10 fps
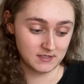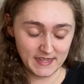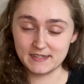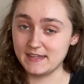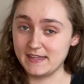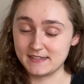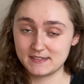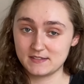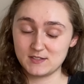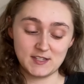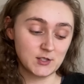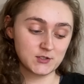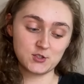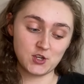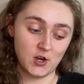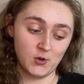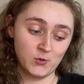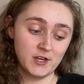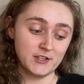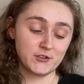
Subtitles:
It steals the show.